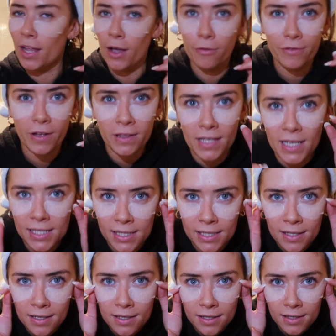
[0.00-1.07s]
no, fuck
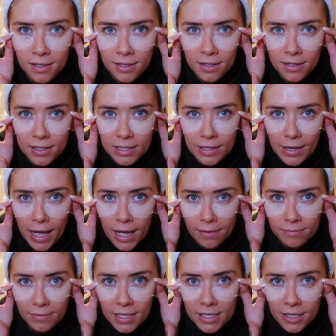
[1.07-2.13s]
this. So
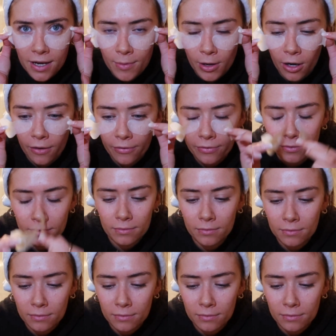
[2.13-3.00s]
yeah, these are coming off.